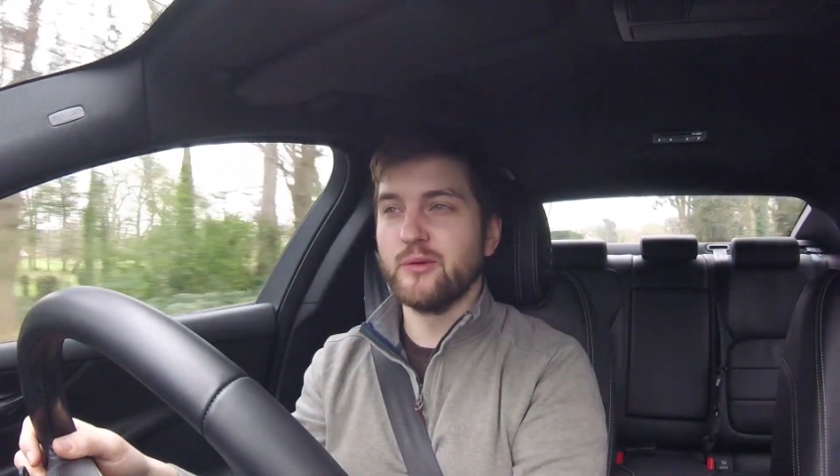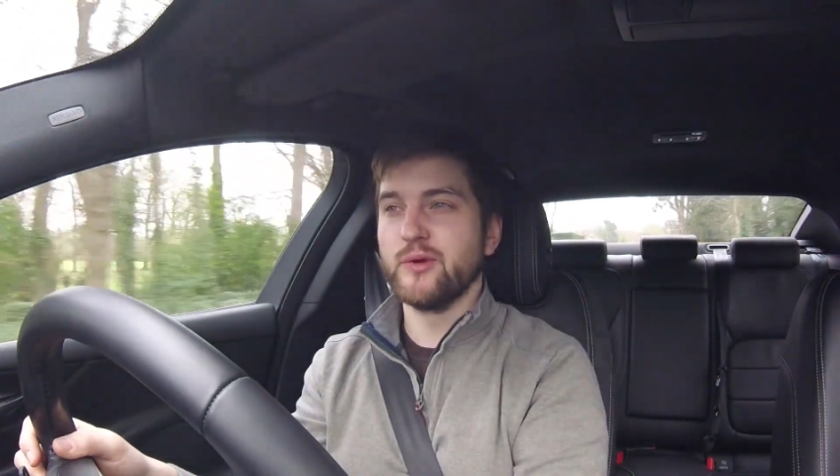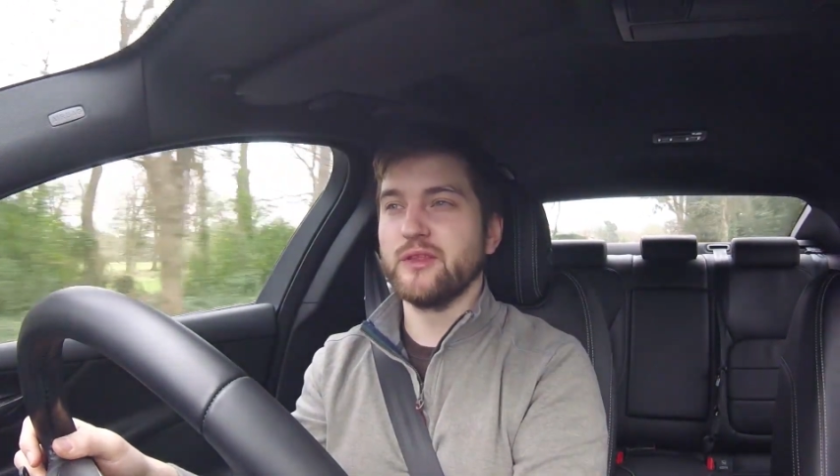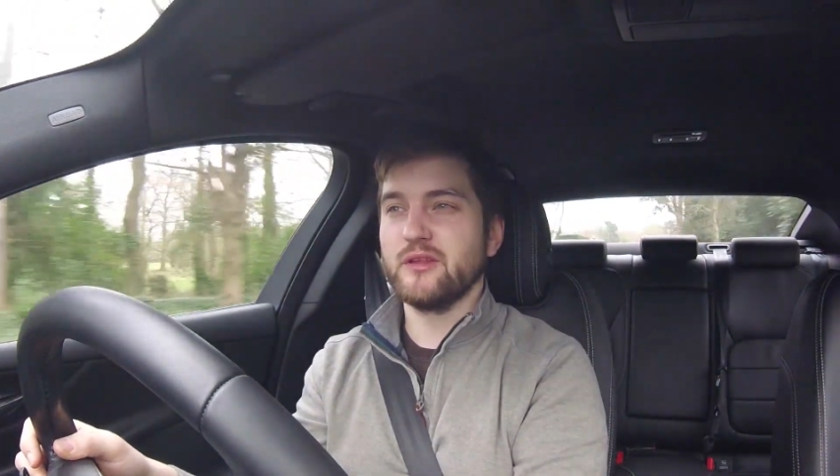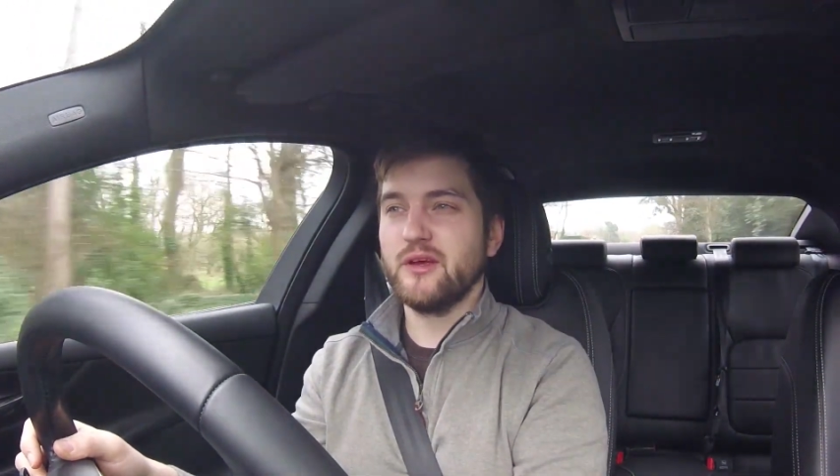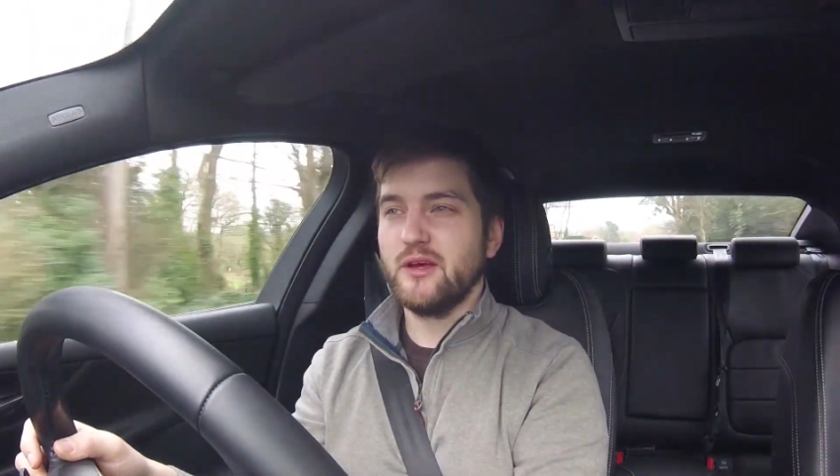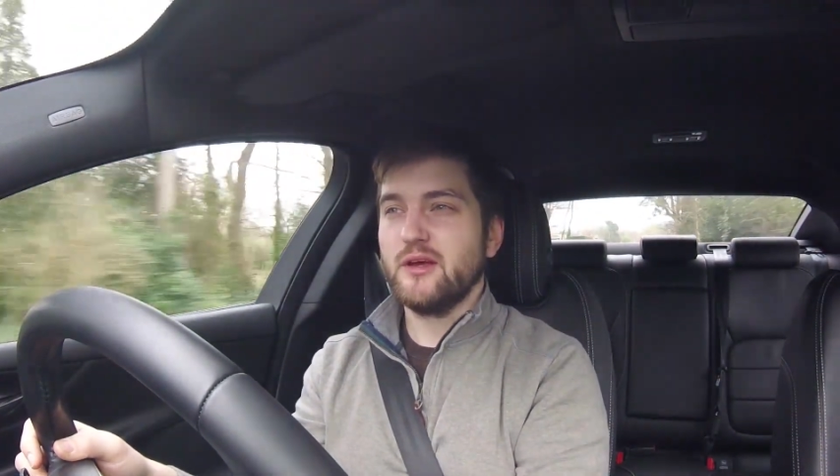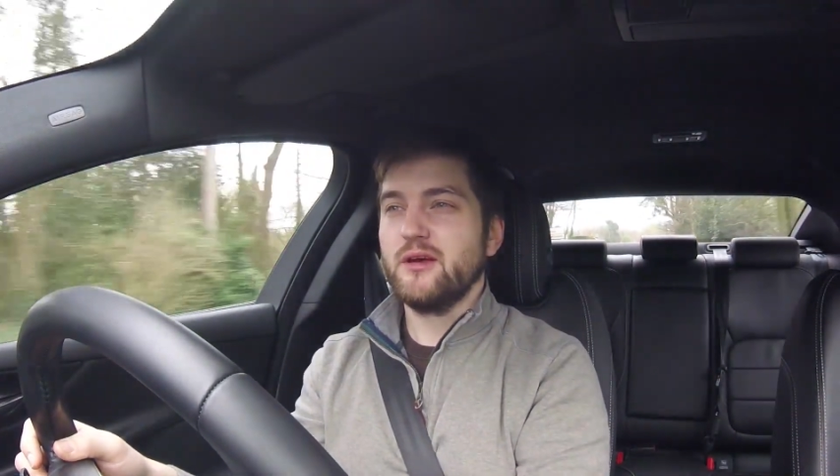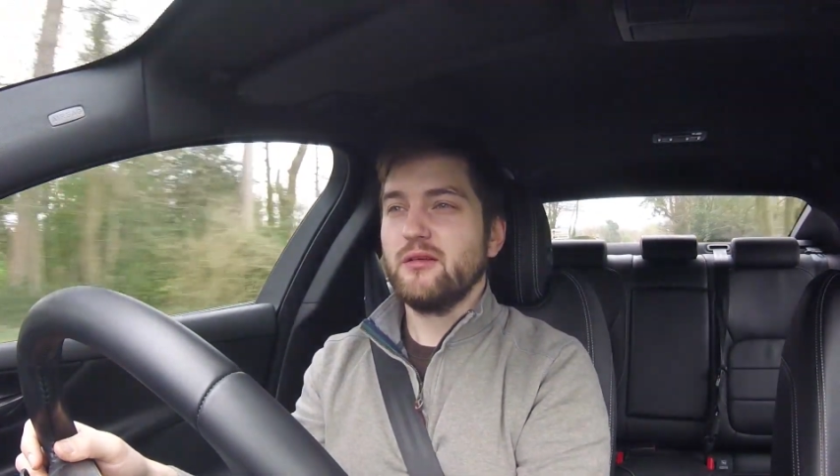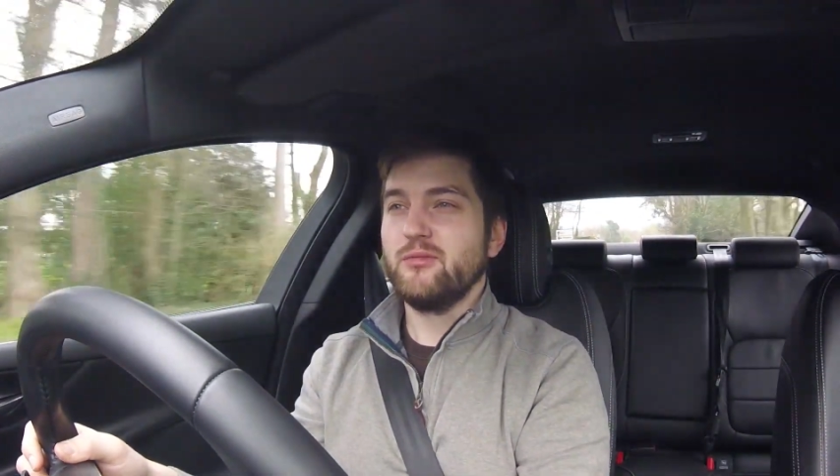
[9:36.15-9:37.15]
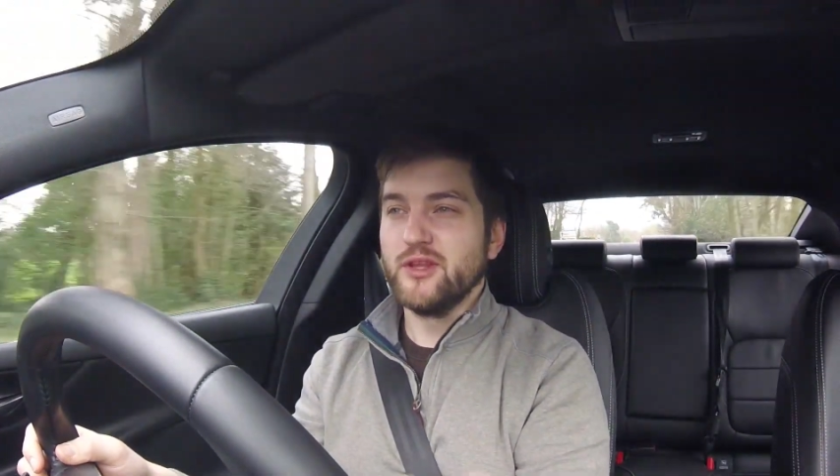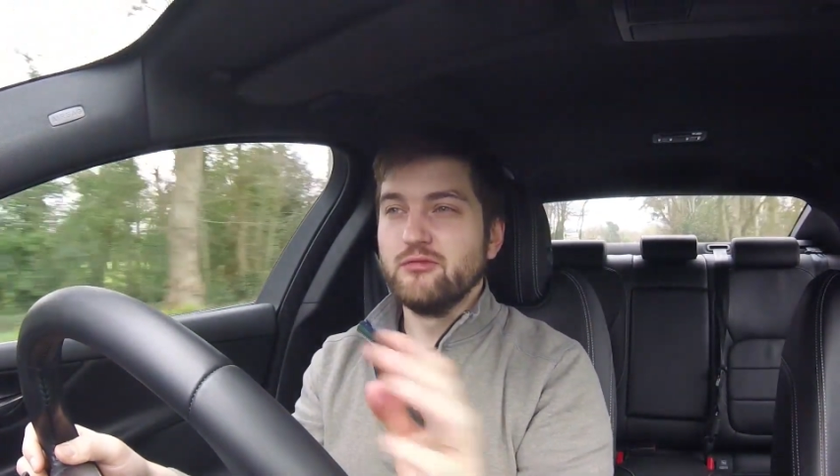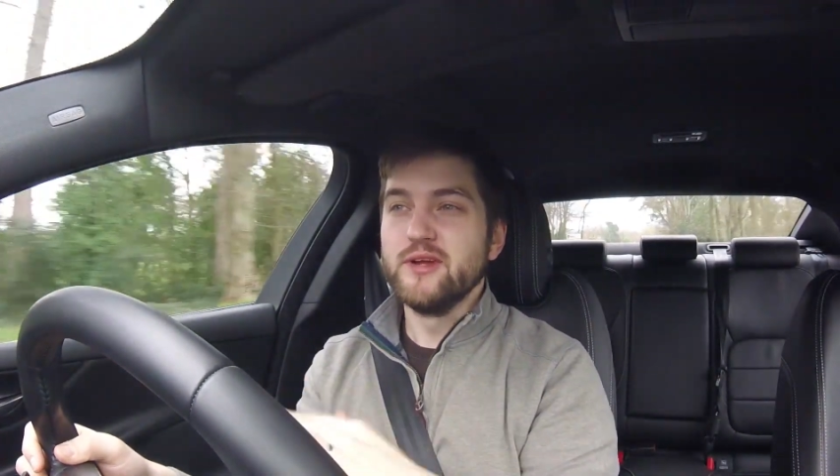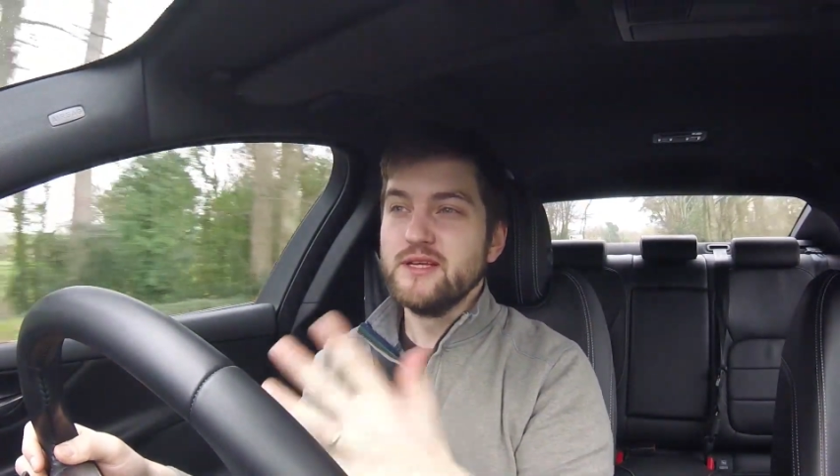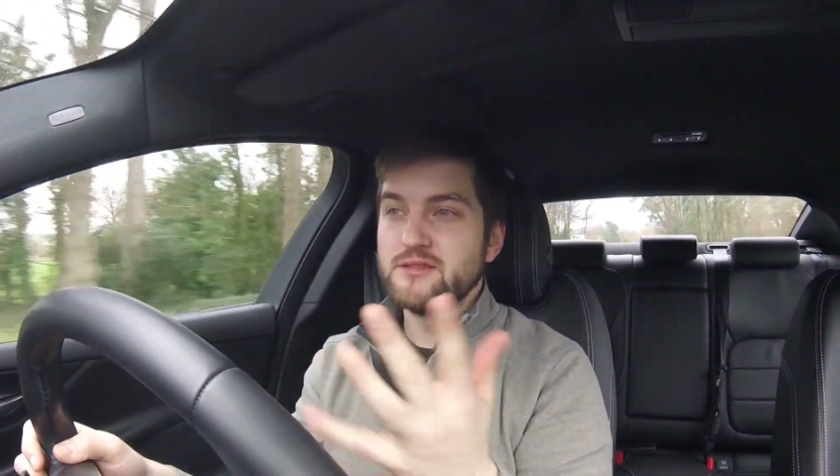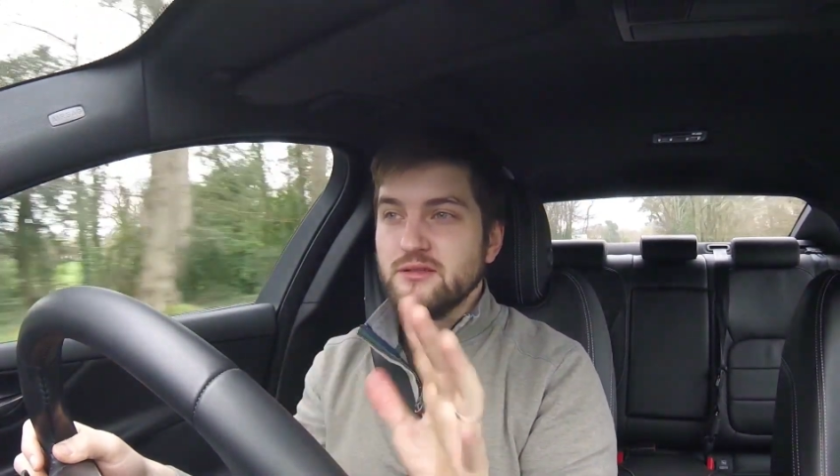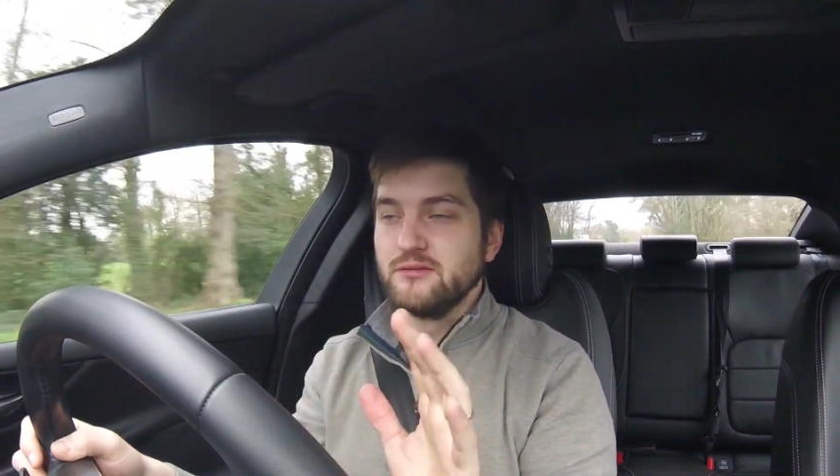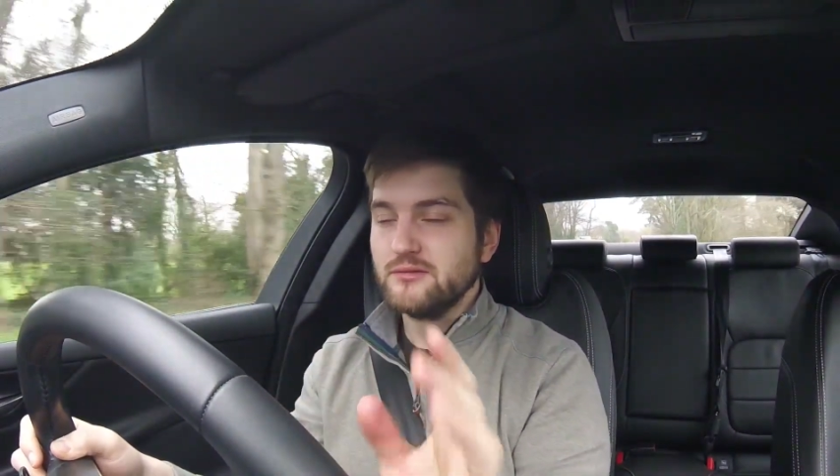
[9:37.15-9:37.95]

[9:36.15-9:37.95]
with within reason.